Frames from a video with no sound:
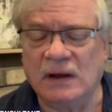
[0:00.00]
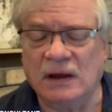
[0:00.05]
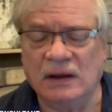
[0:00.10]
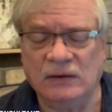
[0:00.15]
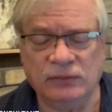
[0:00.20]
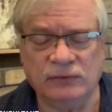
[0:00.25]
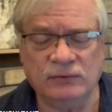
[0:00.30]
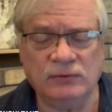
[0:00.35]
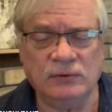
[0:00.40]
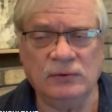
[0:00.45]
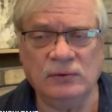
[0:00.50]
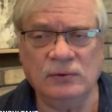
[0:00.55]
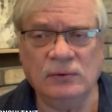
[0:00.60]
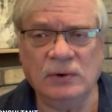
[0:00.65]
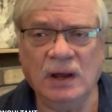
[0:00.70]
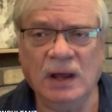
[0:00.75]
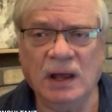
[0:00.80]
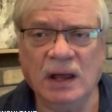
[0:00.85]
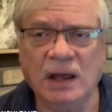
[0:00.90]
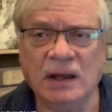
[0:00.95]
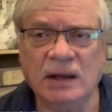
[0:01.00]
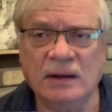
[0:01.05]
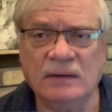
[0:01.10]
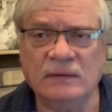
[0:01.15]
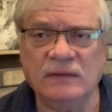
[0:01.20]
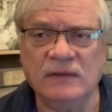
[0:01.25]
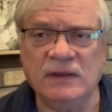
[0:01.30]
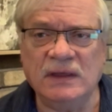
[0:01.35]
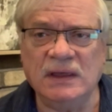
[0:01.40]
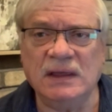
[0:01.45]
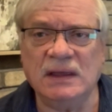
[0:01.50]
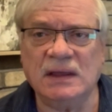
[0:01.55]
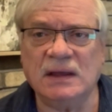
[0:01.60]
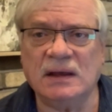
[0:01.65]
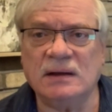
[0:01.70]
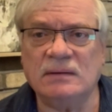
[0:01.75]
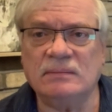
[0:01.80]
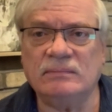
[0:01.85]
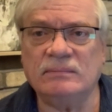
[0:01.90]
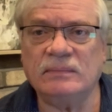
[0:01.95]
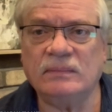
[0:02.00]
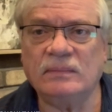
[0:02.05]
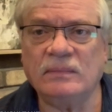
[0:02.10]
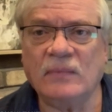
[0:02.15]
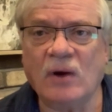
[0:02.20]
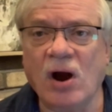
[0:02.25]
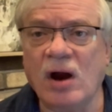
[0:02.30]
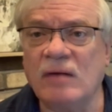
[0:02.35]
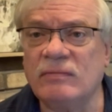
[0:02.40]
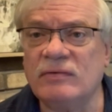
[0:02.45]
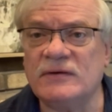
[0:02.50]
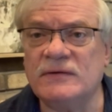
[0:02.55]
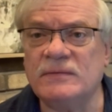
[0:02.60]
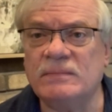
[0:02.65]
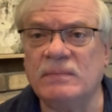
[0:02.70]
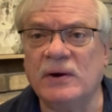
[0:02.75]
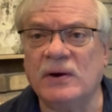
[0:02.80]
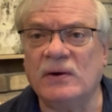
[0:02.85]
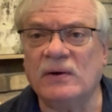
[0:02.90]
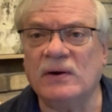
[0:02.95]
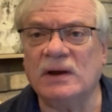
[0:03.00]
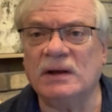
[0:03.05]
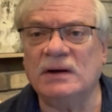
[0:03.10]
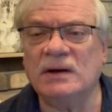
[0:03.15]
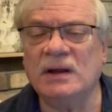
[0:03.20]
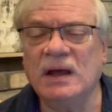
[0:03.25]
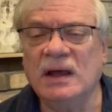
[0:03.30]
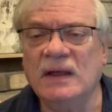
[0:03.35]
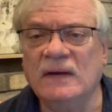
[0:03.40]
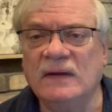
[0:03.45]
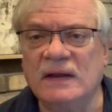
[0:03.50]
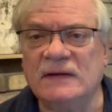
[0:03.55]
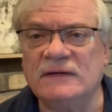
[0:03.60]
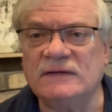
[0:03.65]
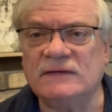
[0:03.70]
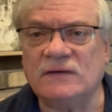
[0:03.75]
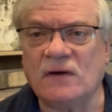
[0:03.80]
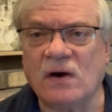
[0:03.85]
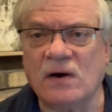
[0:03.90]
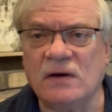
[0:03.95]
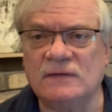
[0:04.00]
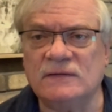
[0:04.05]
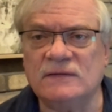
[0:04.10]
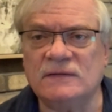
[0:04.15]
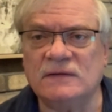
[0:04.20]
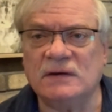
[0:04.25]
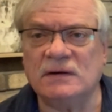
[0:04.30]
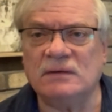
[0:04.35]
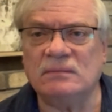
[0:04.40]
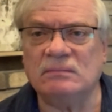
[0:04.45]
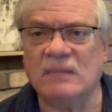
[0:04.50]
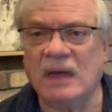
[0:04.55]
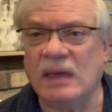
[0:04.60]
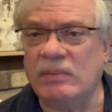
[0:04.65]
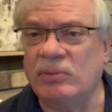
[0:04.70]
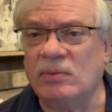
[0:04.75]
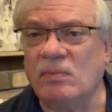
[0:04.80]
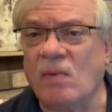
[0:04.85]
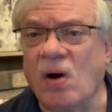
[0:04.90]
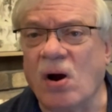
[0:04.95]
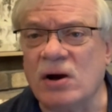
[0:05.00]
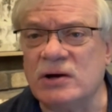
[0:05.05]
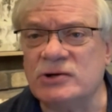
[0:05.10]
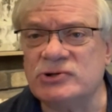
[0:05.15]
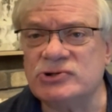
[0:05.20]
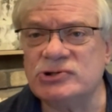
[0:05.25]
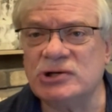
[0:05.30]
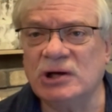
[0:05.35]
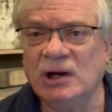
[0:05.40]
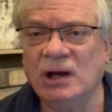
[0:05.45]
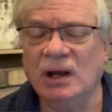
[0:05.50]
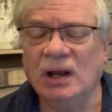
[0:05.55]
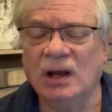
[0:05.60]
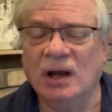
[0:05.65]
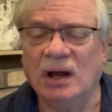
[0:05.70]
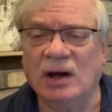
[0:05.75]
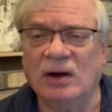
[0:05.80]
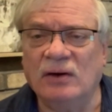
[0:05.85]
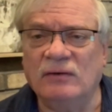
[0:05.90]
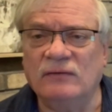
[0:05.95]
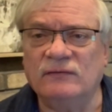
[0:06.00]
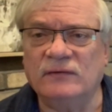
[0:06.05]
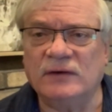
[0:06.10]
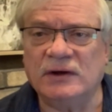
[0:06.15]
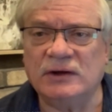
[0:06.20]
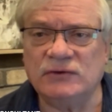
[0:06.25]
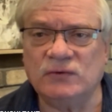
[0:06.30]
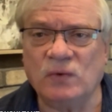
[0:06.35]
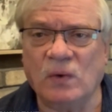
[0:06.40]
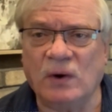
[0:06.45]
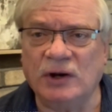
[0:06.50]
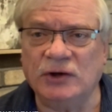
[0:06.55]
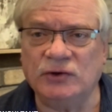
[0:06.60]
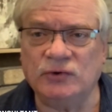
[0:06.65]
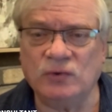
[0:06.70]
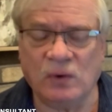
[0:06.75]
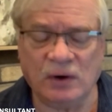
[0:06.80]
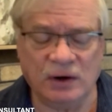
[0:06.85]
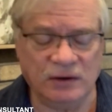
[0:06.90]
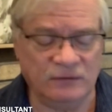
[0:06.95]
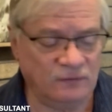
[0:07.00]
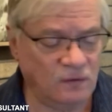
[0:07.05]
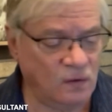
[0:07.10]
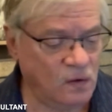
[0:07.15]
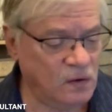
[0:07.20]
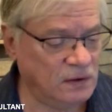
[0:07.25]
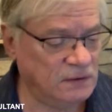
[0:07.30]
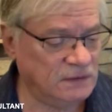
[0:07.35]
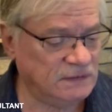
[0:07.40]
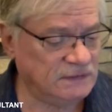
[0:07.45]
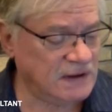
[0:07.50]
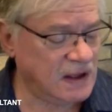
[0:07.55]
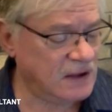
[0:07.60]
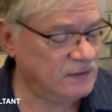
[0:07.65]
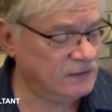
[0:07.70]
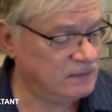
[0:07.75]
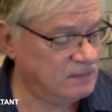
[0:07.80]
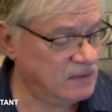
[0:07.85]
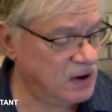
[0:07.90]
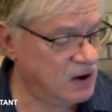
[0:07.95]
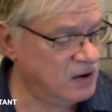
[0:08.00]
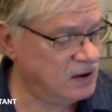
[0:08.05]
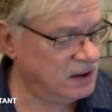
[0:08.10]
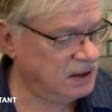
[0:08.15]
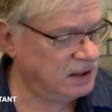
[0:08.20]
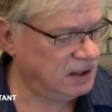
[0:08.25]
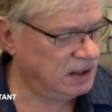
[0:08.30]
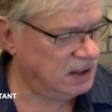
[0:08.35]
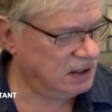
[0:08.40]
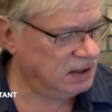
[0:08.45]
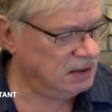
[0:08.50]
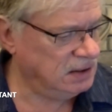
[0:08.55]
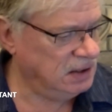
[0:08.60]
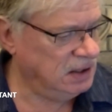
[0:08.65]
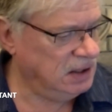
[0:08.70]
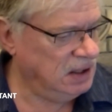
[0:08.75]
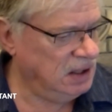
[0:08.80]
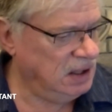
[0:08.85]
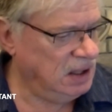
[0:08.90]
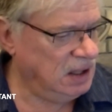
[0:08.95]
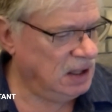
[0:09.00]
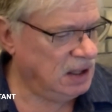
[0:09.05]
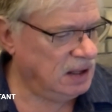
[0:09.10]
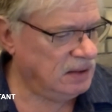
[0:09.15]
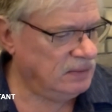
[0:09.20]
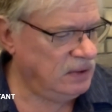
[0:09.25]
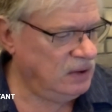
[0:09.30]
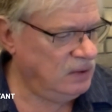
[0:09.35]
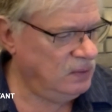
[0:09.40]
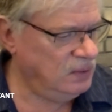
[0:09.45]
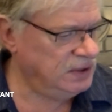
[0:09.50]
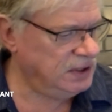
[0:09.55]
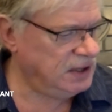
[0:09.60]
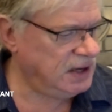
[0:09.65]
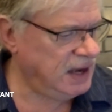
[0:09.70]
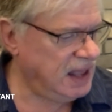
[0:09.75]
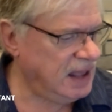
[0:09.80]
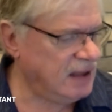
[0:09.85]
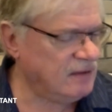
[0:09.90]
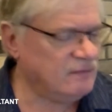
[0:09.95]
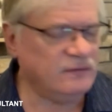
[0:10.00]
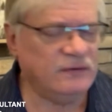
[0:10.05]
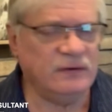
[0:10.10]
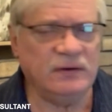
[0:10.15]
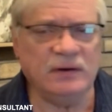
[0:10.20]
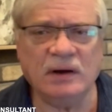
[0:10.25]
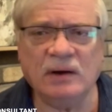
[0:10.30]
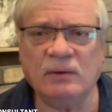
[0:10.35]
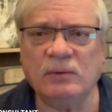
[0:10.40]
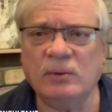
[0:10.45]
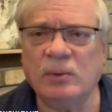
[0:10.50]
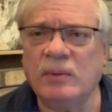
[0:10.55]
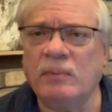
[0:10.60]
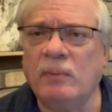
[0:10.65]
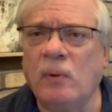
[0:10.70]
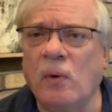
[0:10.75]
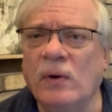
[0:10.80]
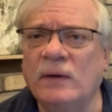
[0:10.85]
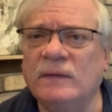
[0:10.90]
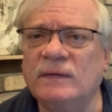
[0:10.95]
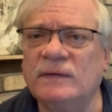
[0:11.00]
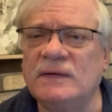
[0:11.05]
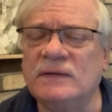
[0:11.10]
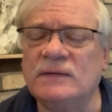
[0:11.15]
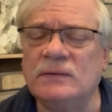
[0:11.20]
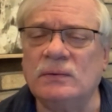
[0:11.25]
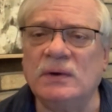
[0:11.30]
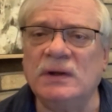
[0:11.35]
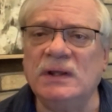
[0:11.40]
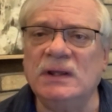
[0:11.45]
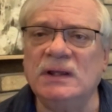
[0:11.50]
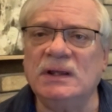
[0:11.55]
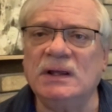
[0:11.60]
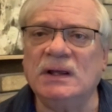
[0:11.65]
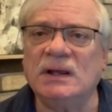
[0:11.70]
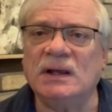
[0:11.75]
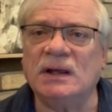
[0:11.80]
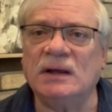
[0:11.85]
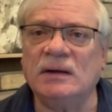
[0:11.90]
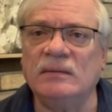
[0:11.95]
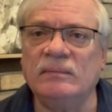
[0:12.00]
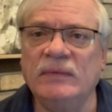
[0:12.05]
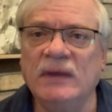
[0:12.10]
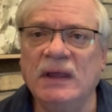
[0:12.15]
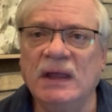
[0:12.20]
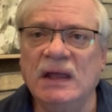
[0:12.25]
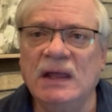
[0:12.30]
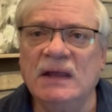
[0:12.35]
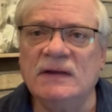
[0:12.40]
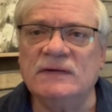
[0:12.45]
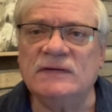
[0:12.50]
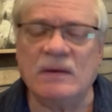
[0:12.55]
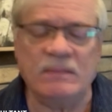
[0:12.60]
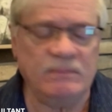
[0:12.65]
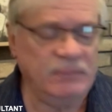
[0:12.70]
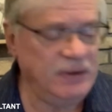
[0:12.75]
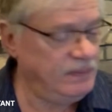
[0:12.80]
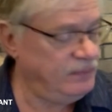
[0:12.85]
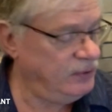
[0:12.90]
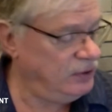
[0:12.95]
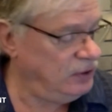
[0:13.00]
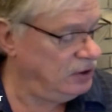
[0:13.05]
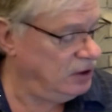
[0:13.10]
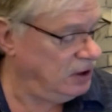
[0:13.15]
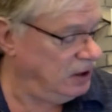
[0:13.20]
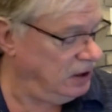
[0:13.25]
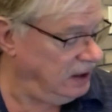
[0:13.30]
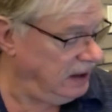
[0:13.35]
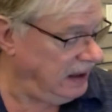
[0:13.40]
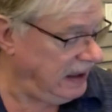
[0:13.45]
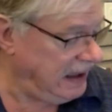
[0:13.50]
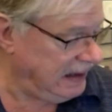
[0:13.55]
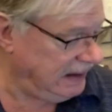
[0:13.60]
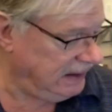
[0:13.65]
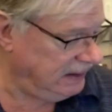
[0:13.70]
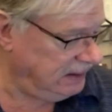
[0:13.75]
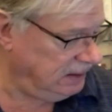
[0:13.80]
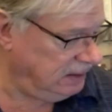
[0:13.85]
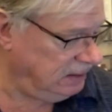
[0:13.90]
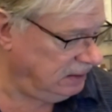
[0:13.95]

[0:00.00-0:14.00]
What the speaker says: through the harvest period that starts in maybe March of 2024 in South America. We did have a report this week. Some people are adding